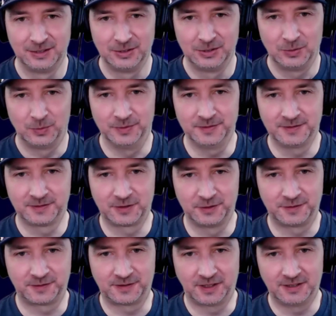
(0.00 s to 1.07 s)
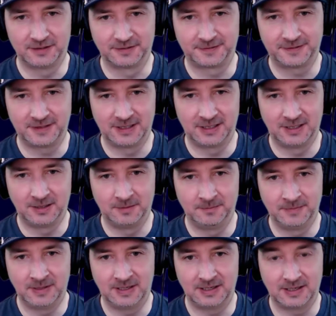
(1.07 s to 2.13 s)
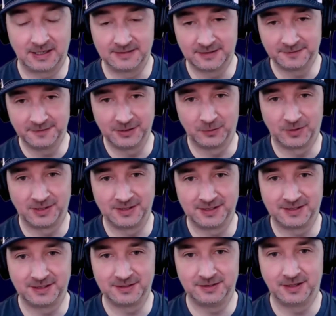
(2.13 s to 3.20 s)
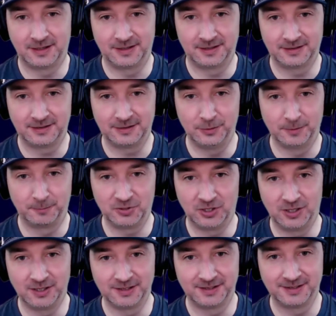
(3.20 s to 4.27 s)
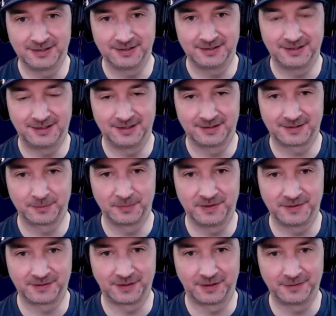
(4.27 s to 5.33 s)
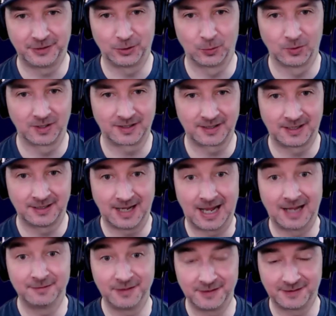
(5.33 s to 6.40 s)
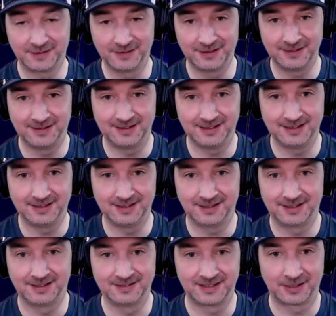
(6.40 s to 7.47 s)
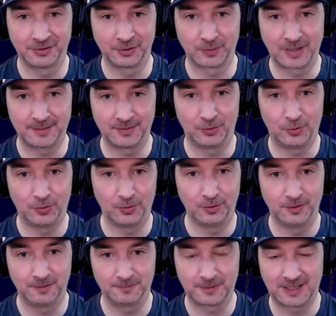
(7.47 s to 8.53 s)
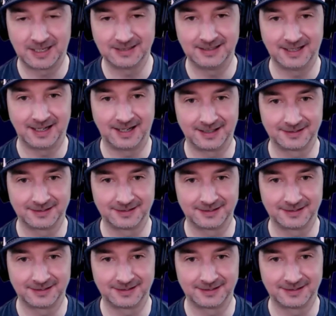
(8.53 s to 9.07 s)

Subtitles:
Well, this is good stuff. I definitely wanted to get you to plug some of the stuff that you're working on. Obviously, the Down the Rabbit Hole podcast.